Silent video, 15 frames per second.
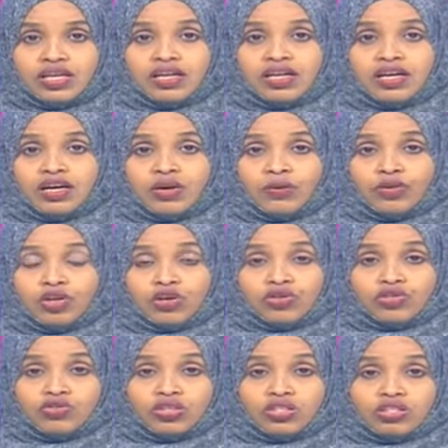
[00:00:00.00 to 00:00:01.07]
he said, with the
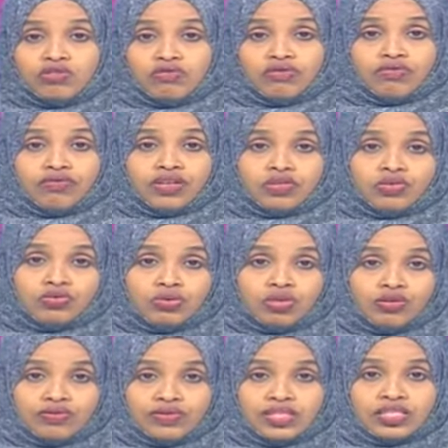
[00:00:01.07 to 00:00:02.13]
construction of the
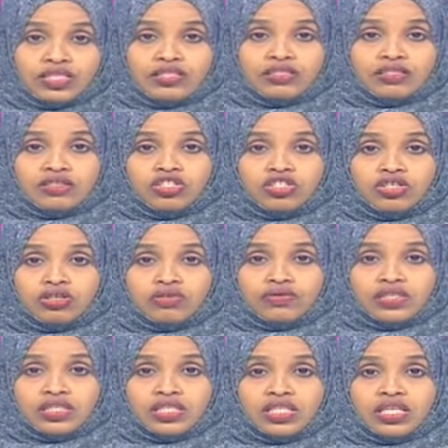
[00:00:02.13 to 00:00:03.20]
factory, of desalinization
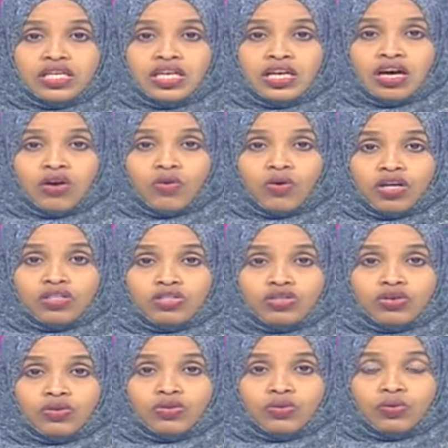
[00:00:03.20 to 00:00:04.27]
of sea uh,
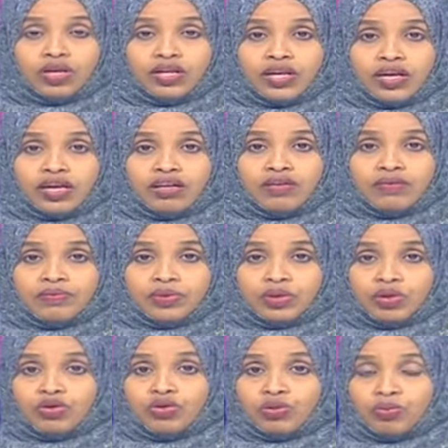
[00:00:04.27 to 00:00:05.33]
water on the one hand,
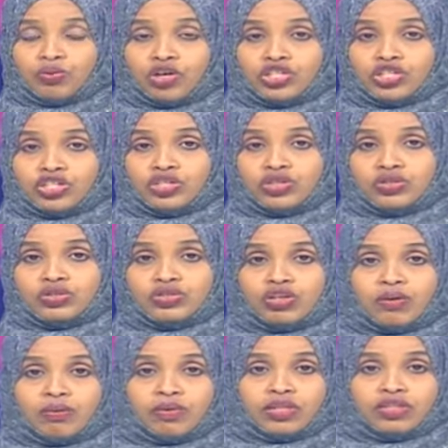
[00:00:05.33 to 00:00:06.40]
and on the project
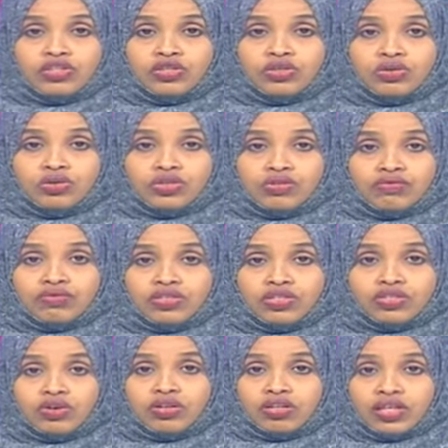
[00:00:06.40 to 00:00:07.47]
geothermal and the use of uh,
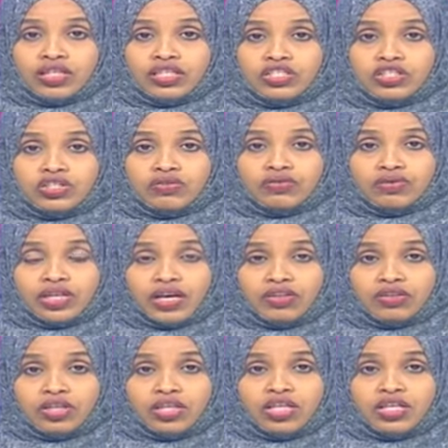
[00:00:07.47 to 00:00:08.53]
solar energy of the
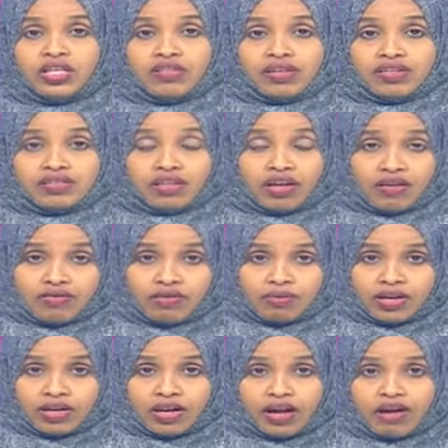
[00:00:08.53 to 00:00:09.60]
other. Thus, the
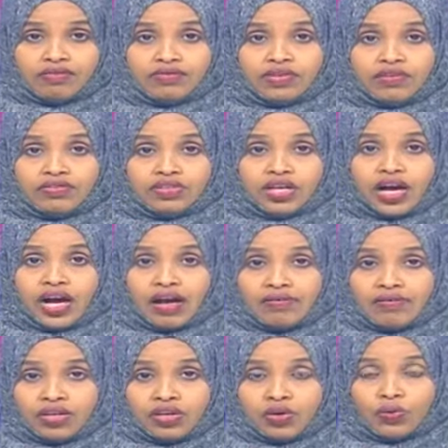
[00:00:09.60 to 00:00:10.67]
government, have, after
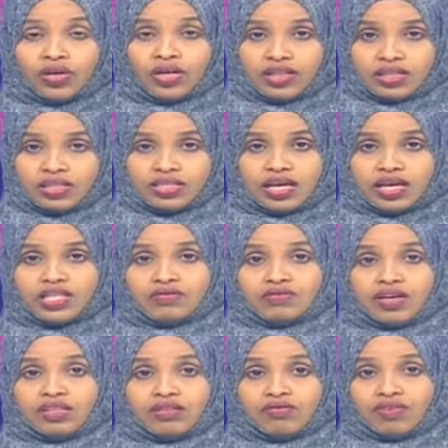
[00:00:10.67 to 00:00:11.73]
having quickly
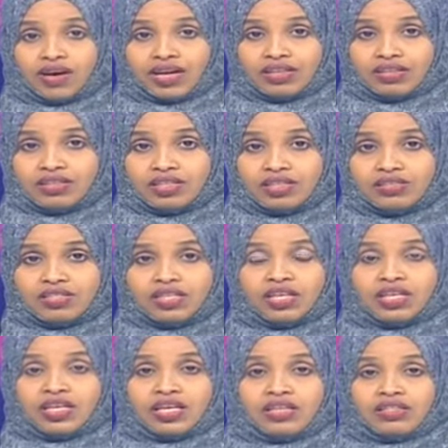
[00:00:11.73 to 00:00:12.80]
satisfied the vital needs
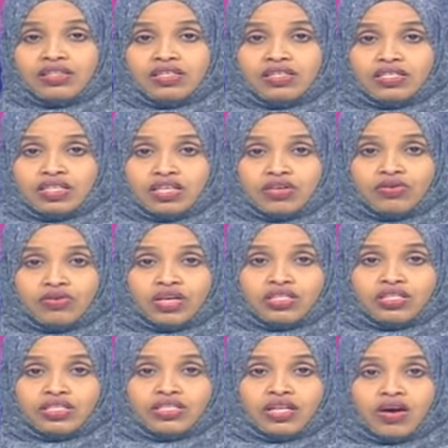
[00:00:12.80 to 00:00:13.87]
in these
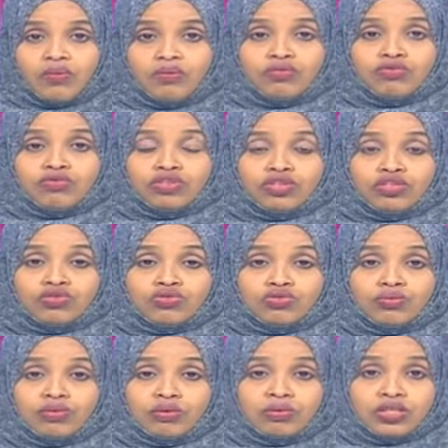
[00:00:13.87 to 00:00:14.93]
areas, is now moving
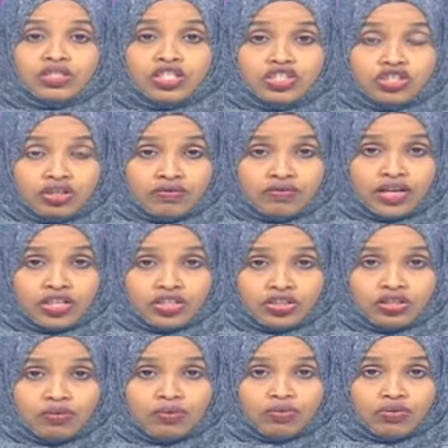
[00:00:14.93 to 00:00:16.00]
into implementation of
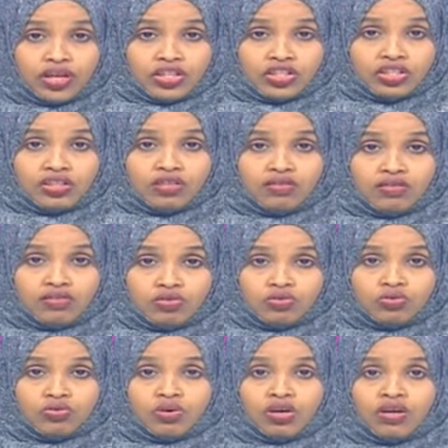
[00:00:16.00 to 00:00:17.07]
national production in
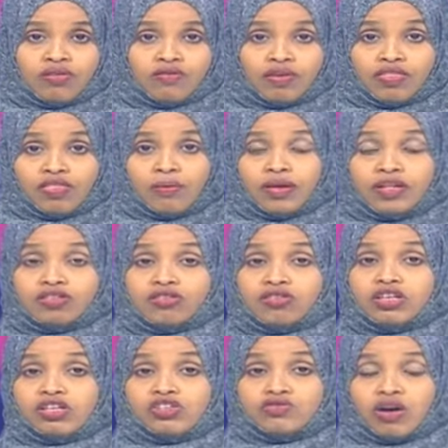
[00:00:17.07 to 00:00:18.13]
these two
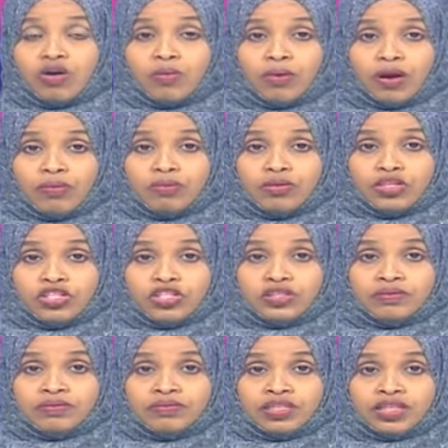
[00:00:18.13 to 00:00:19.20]
fundamental areas of our
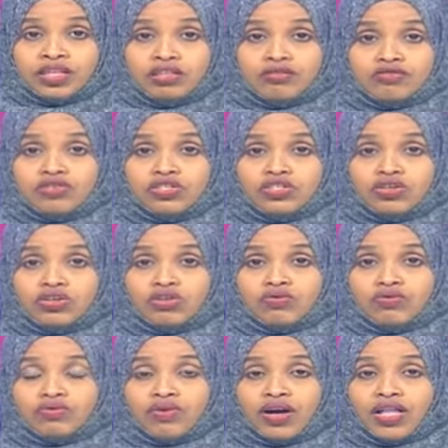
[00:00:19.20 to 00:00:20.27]
population, in the free zone
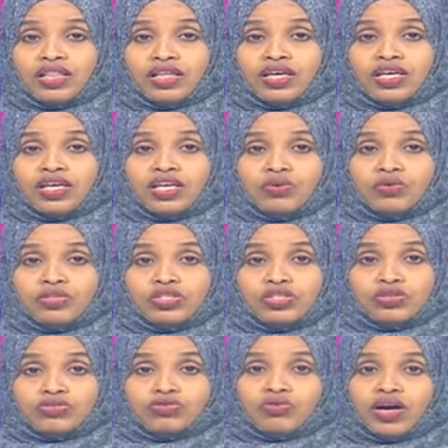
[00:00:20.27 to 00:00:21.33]
of Doraleh, which
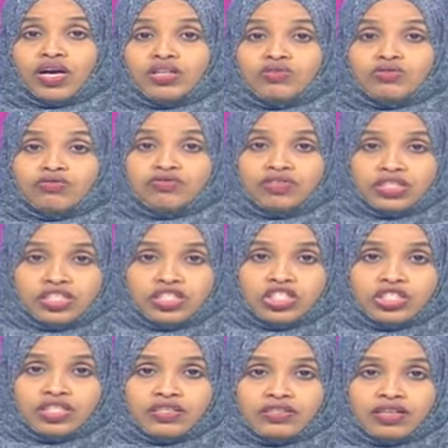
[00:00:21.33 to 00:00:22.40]
is on track to
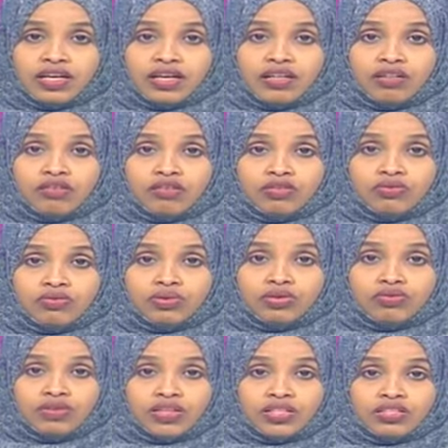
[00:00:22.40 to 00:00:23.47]
finish, and that along the
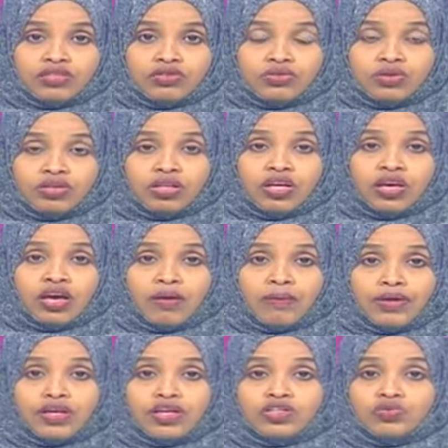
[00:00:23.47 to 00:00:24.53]
road of Arta to
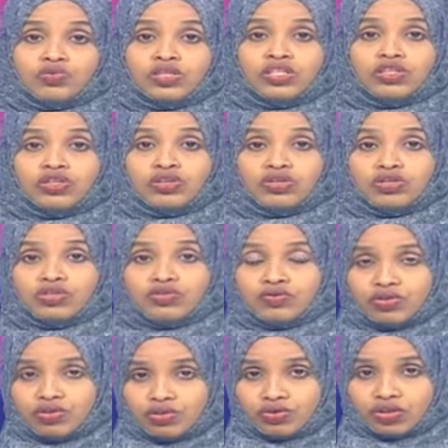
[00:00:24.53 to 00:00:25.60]
PK20 in the course
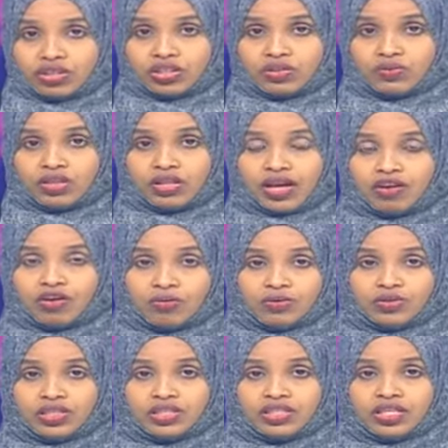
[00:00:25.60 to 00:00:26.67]
of construction will
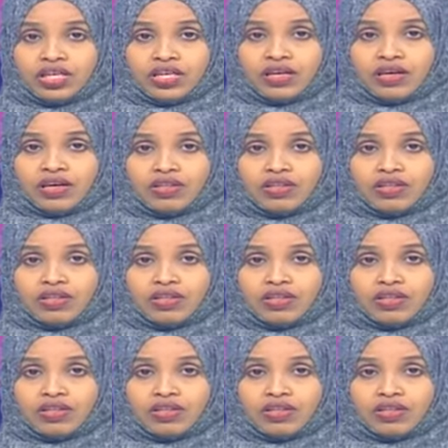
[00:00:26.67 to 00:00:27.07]
accommodate